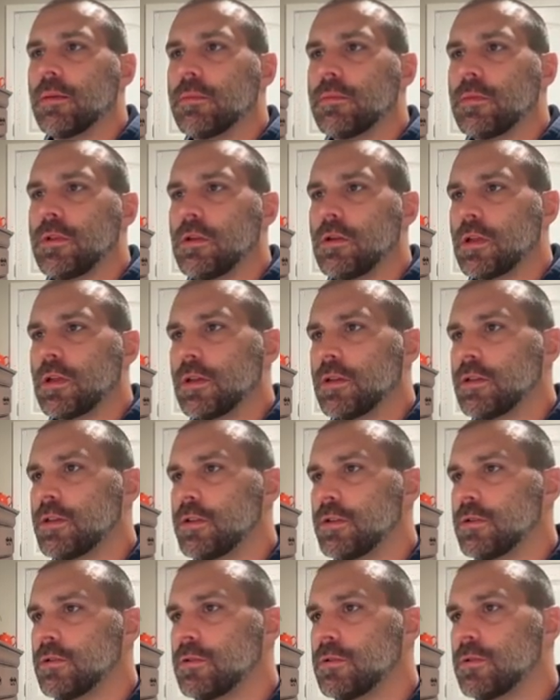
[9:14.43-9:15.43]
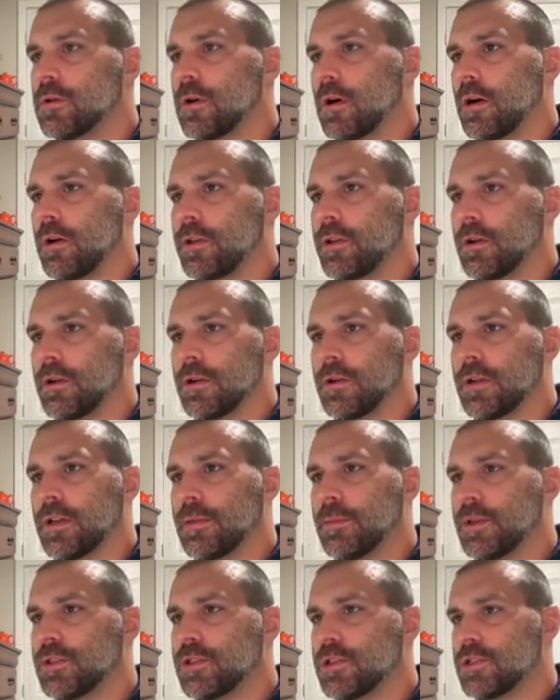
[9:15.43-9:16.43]
You can do all your
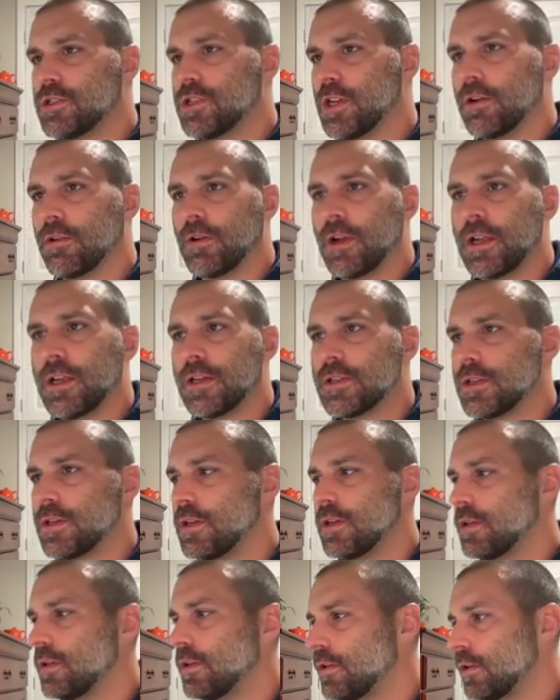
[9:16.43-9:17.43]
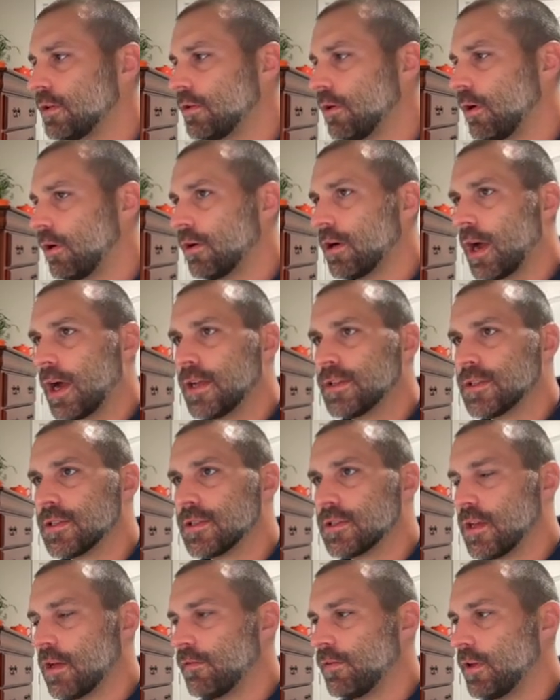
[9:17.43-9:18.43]
image generation. You can do all kinds of
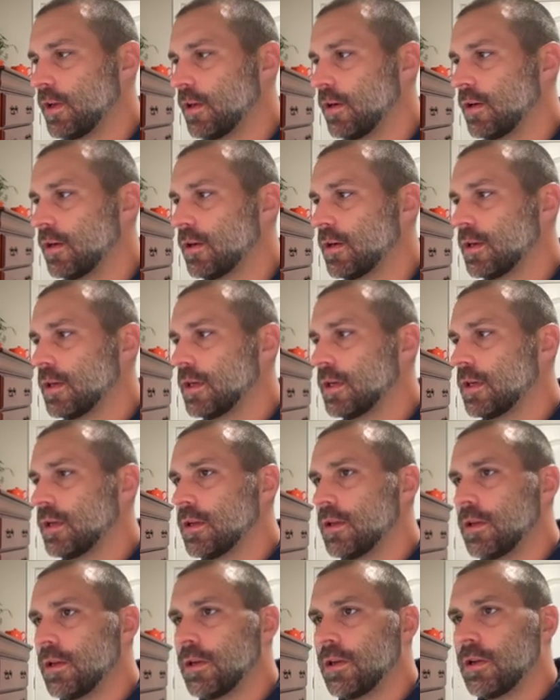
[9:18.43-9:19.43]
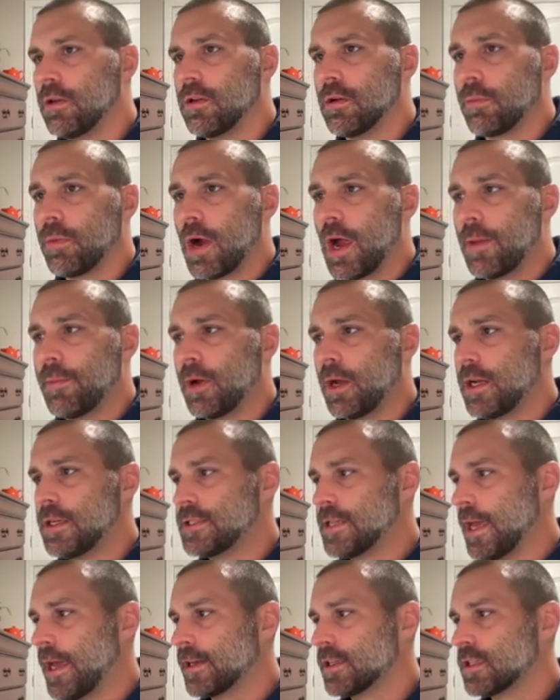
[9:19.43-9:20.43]
stuff here. You can do your primary
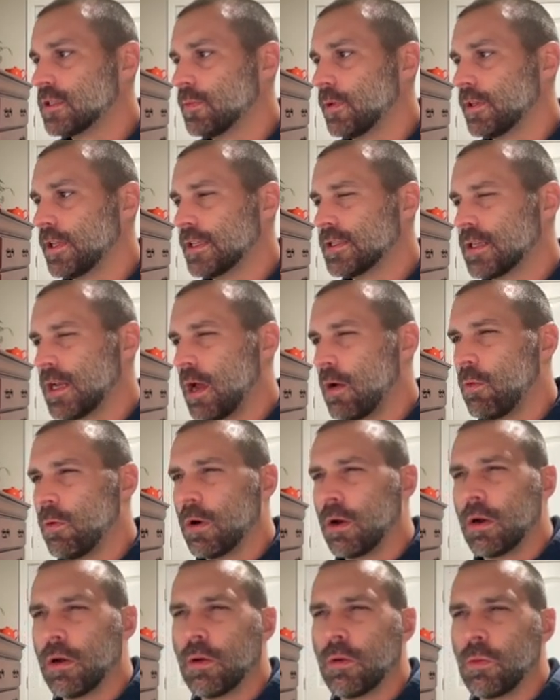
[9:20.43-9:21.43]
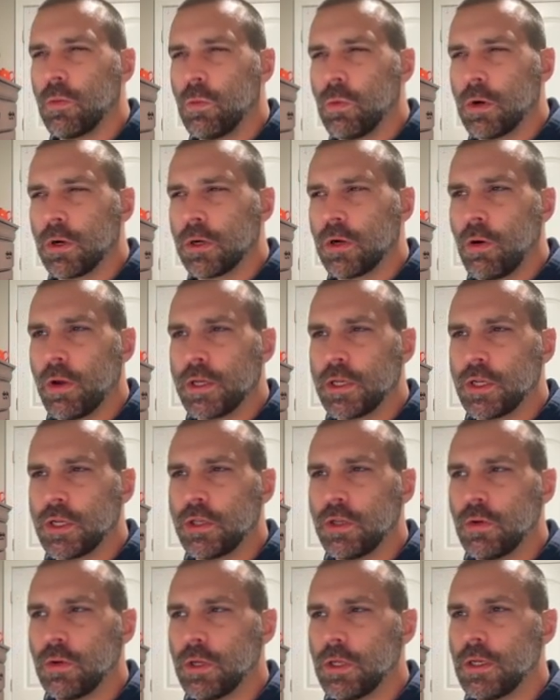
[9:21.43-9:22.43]
text, but that's not where we're going to
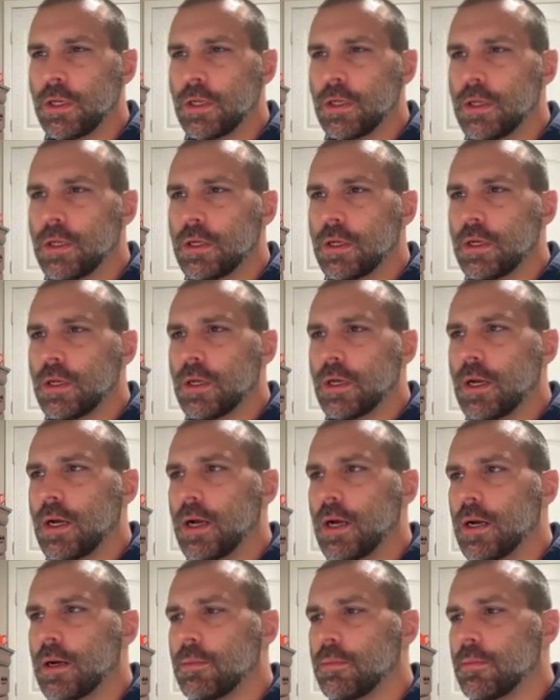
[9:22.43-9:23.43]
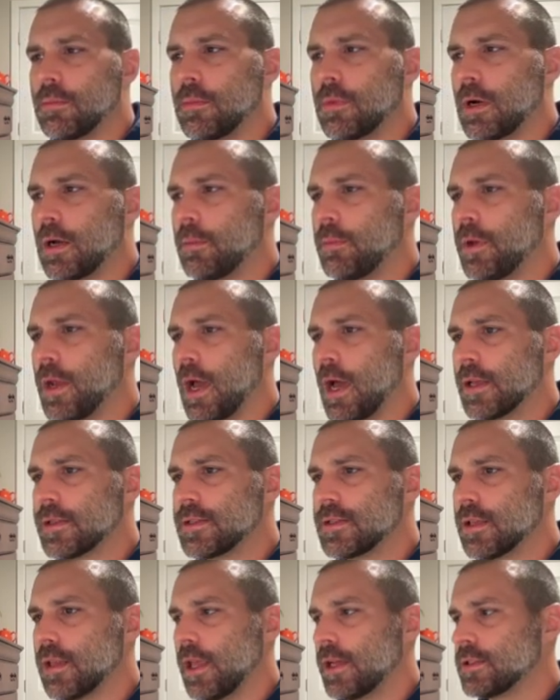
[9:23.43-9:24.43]
do it. I'm not
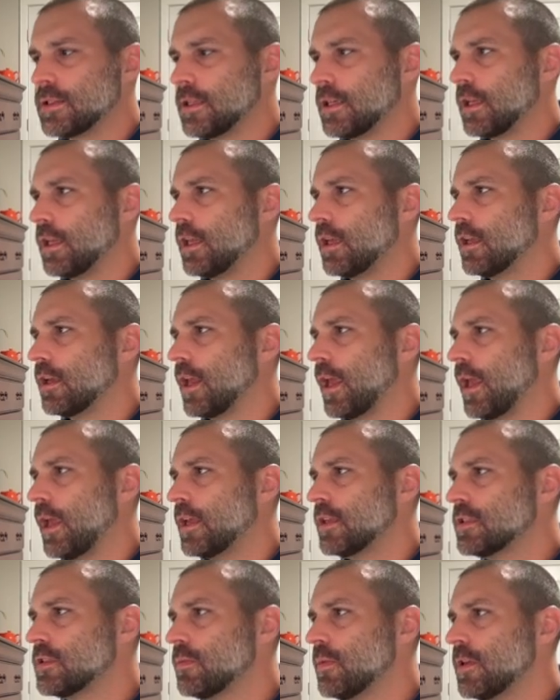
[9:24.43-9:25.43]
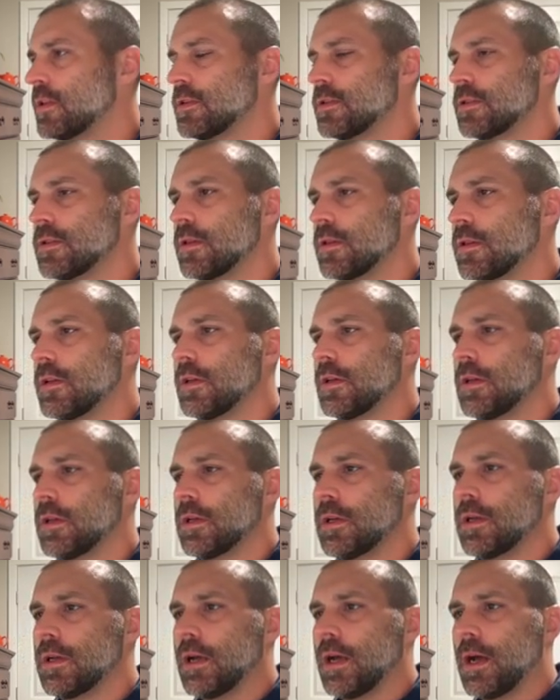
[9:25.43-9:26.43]
selecting any enhancements.
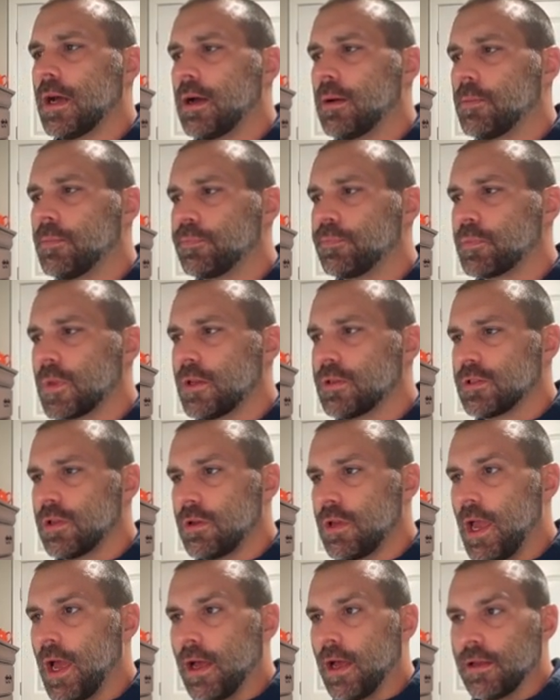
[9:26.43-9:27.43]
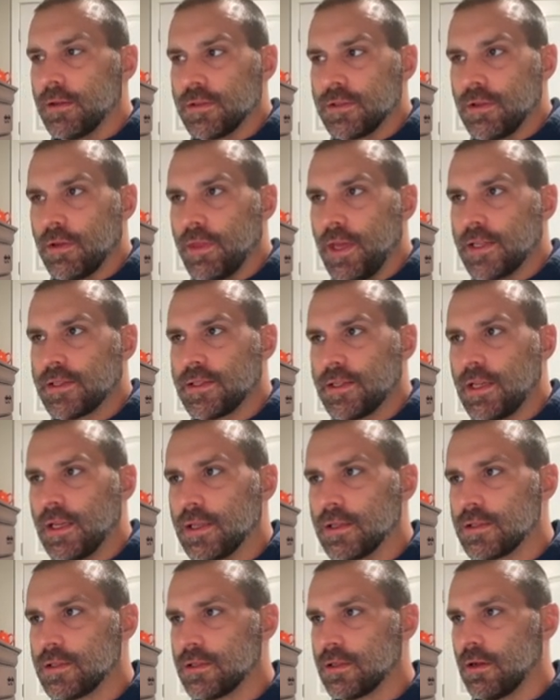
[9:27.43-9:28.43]
So that's
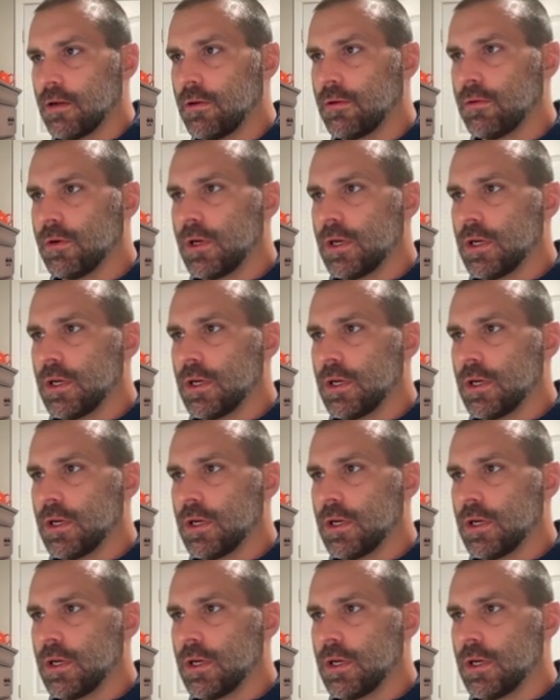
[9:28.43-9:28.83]
it. So